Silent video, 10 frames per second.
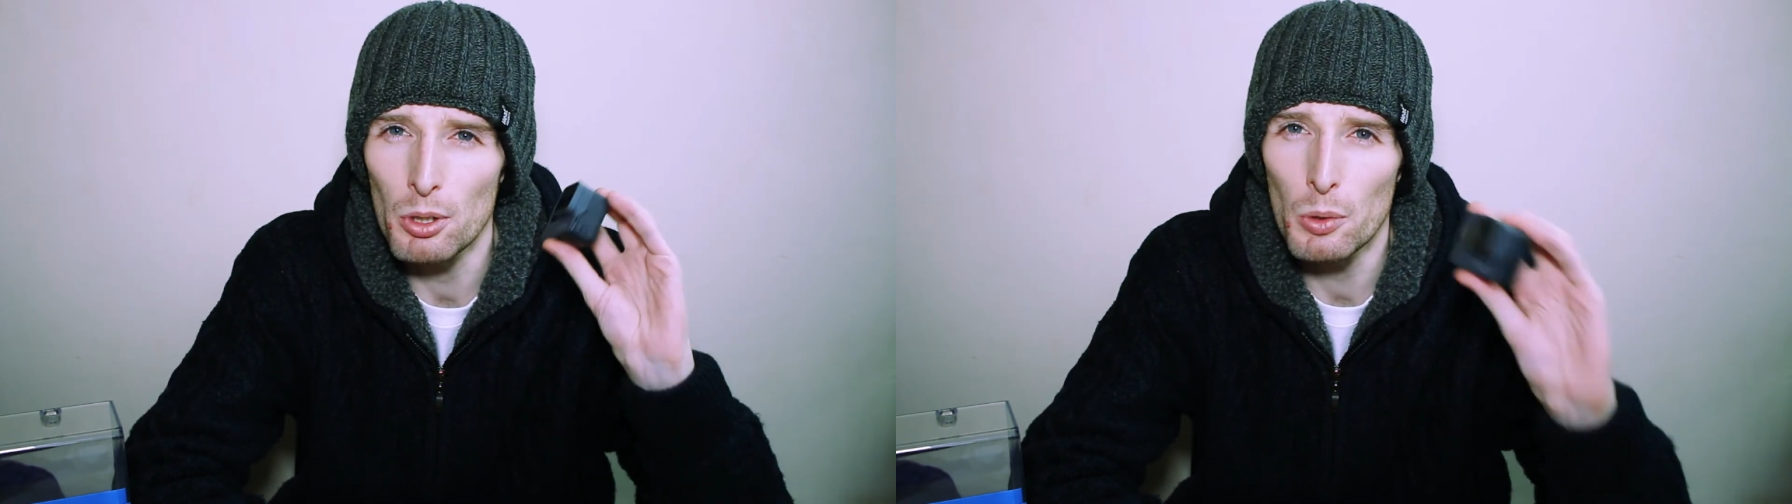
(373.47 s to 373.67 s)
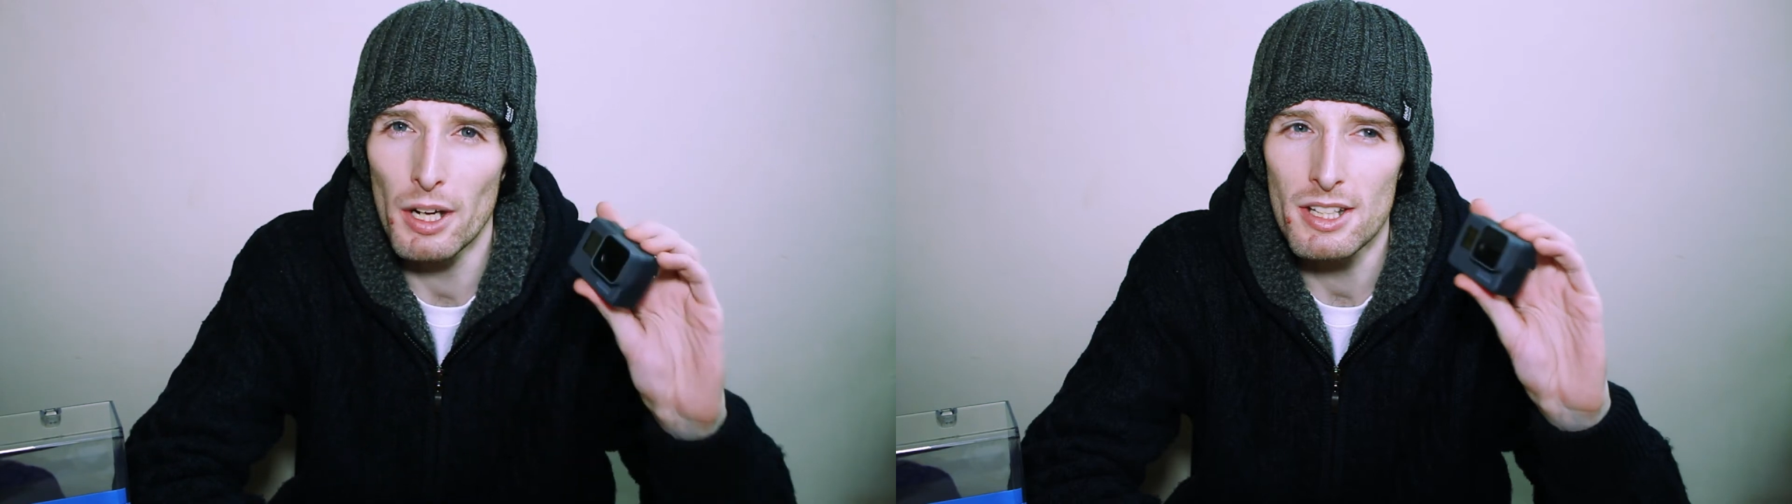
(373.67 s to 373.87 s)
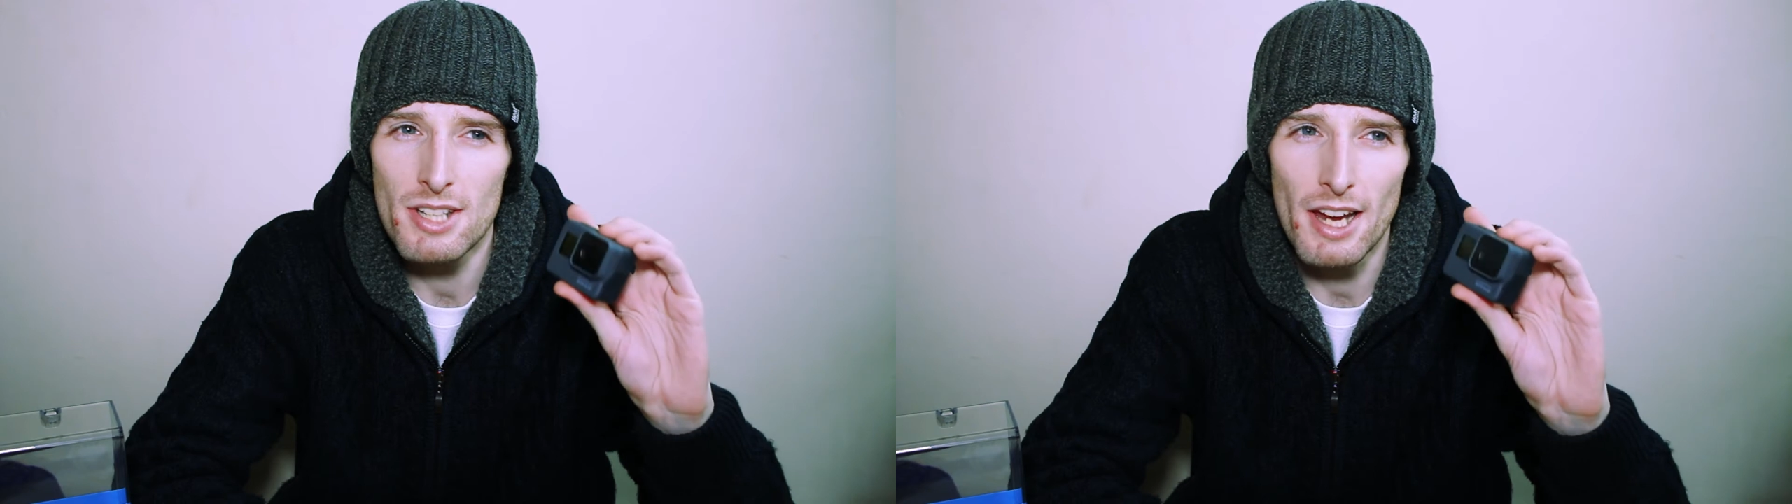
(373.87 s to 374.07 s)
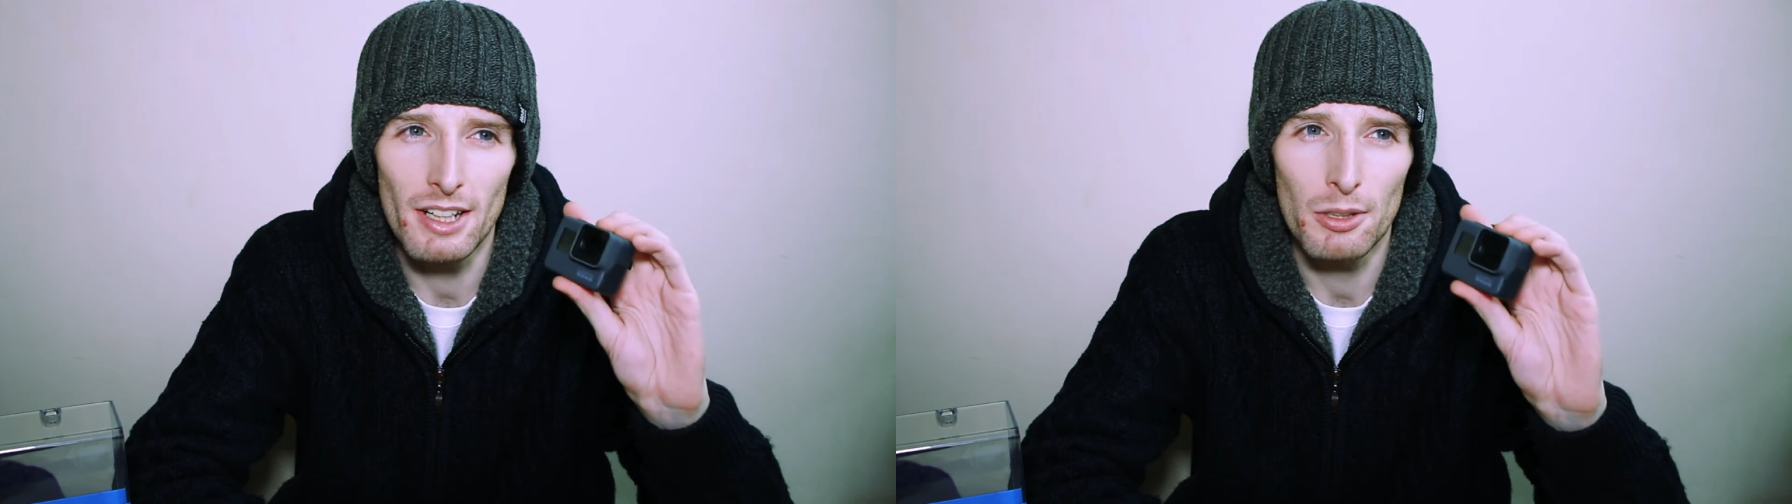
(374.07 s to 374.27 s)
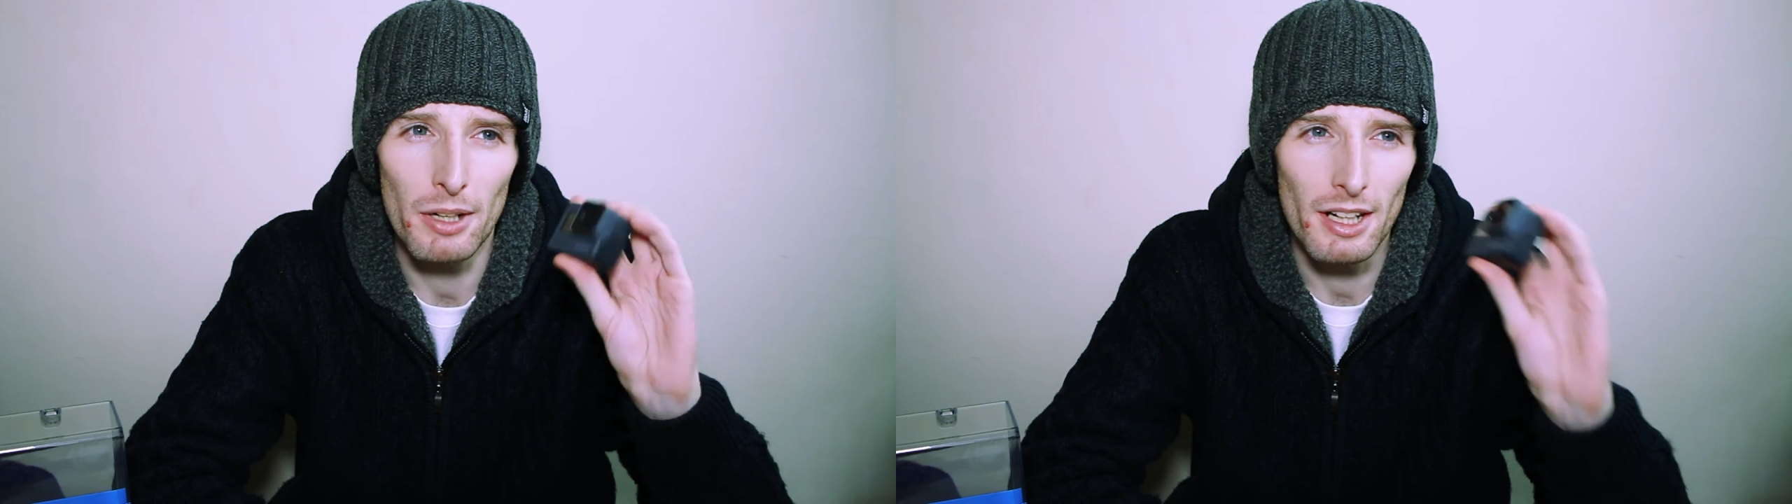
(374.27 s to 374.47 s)

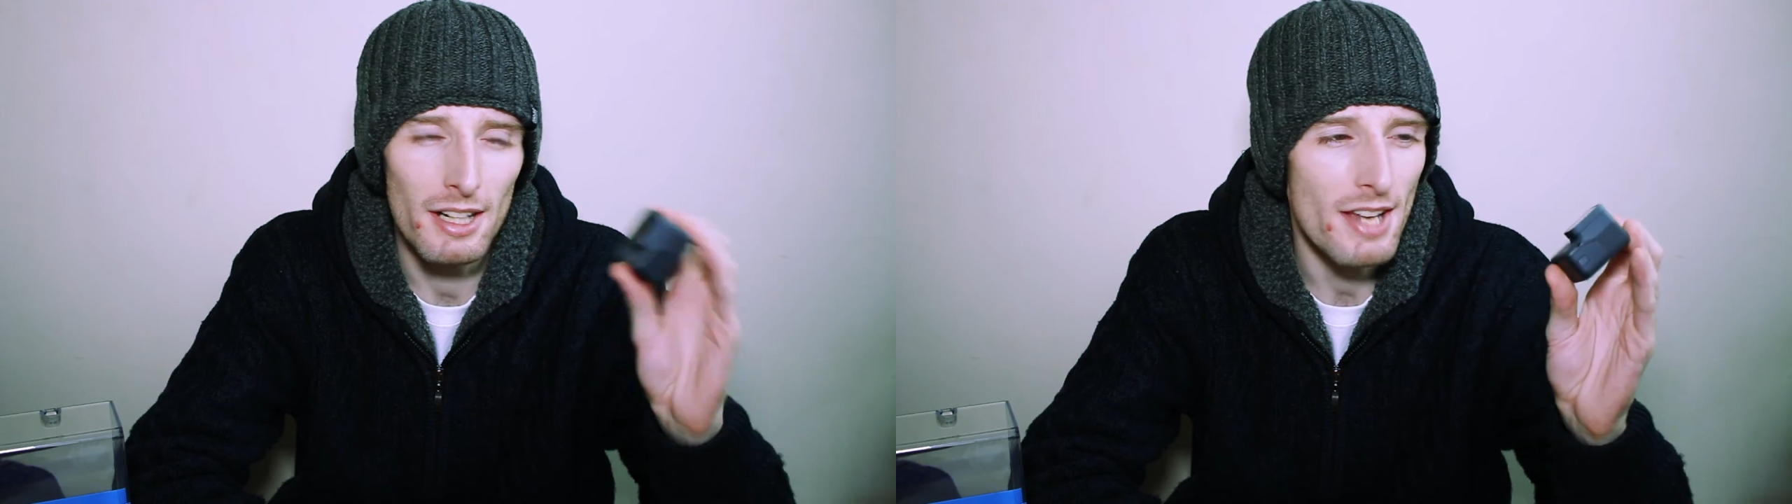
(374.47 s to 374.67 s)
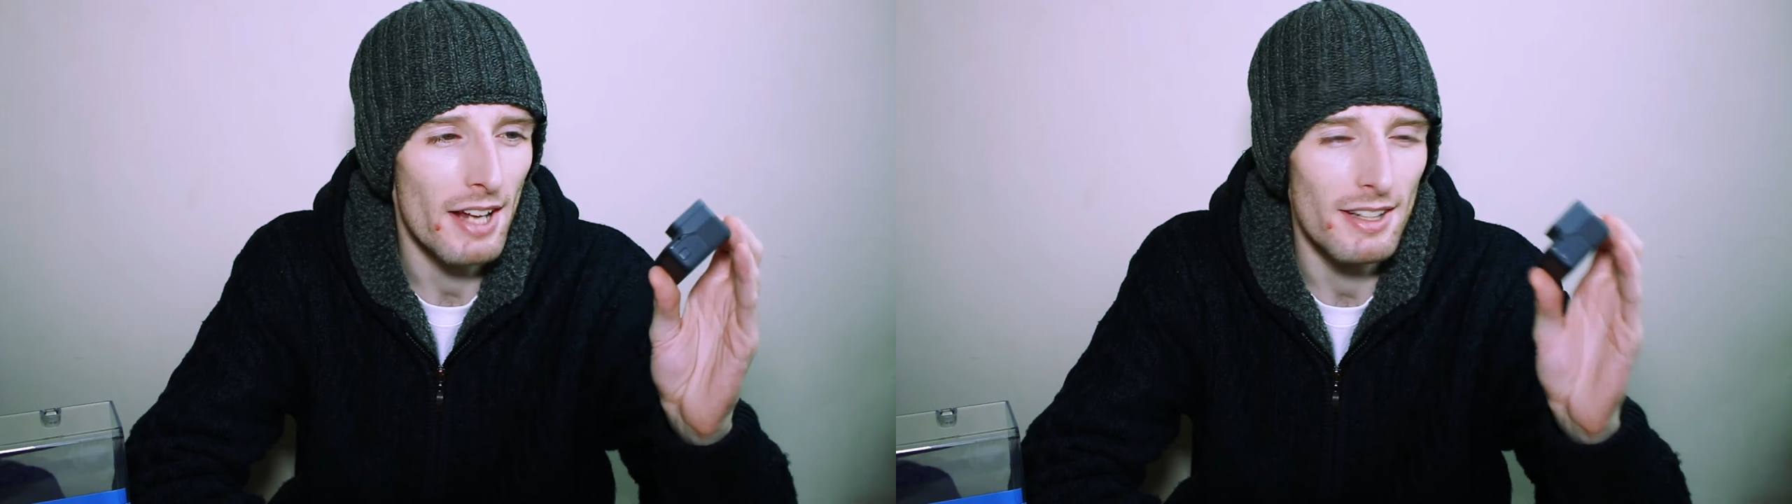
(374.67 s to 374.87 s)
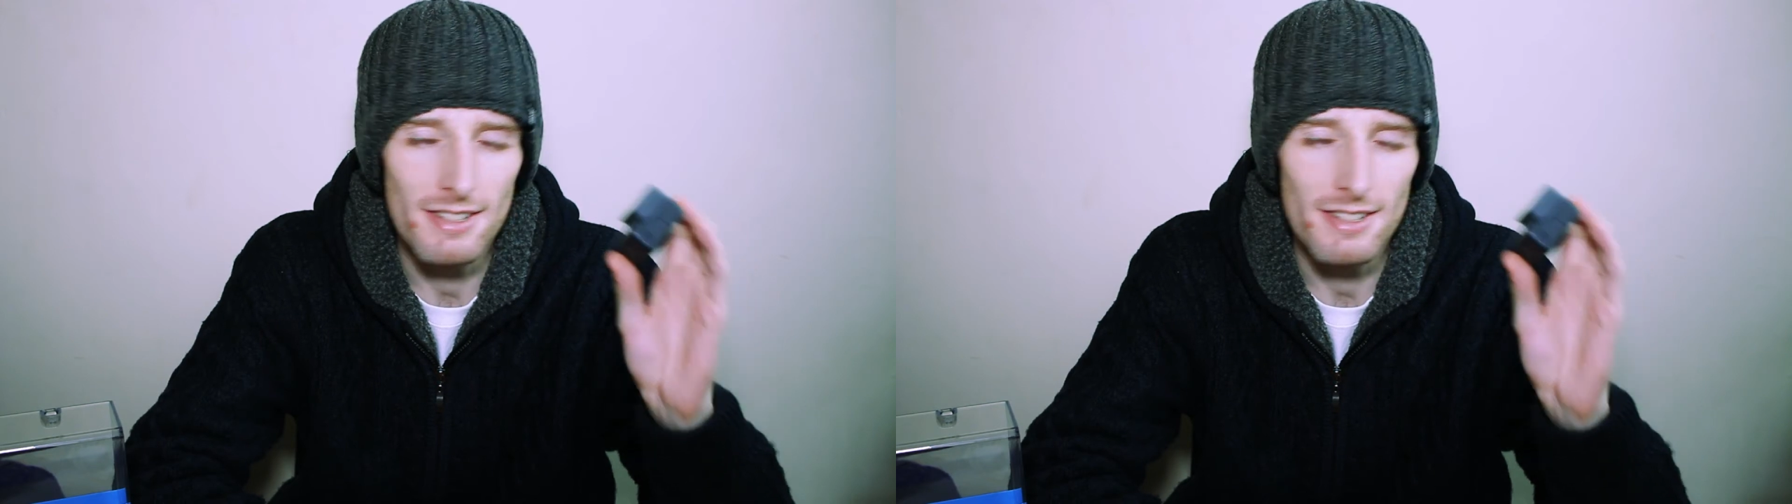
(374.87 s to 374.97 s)
quickly take